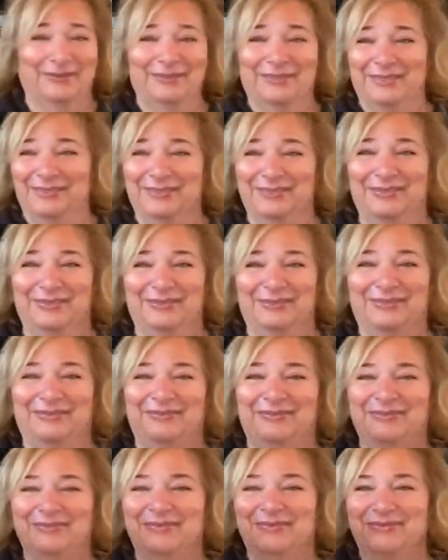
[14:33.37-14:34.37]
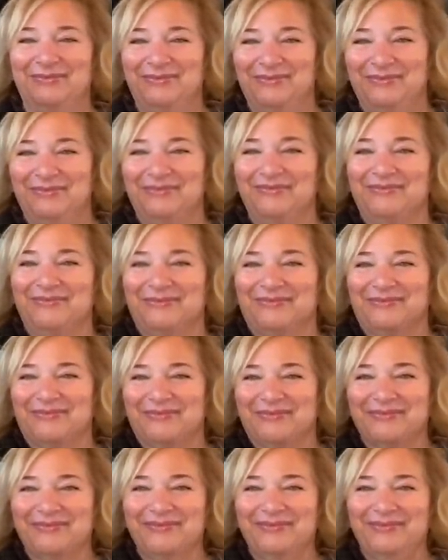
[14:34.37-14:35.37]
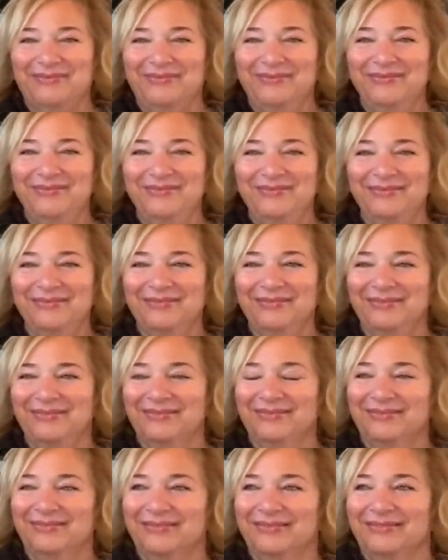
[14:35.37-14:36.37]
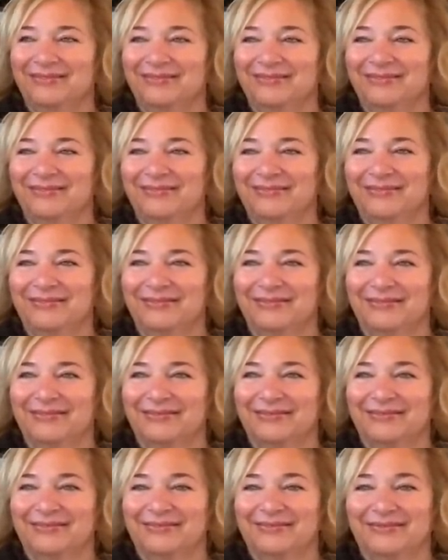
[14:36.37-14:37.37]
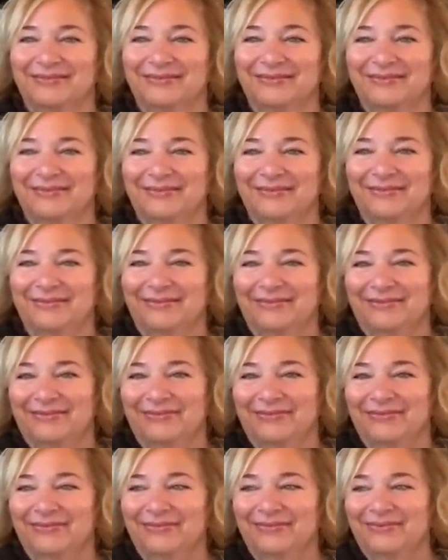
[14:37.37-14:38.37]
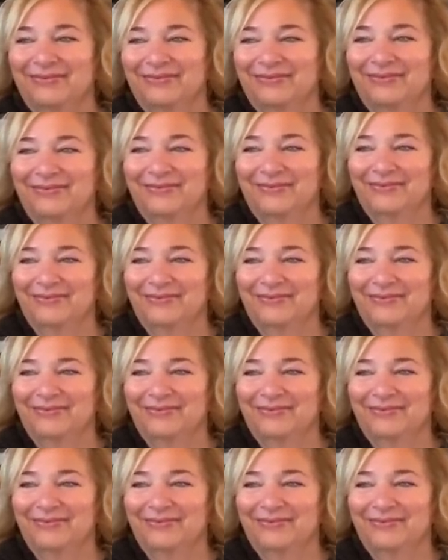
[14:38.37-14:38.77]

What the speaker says: (silent)